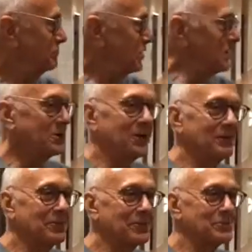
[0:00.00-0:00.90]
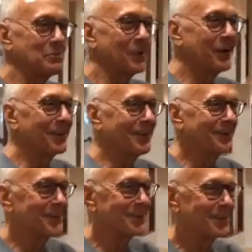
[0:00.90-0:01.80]
No, I'm not smart enough
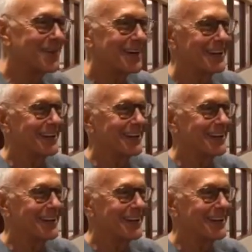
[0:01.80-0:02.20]
to do that,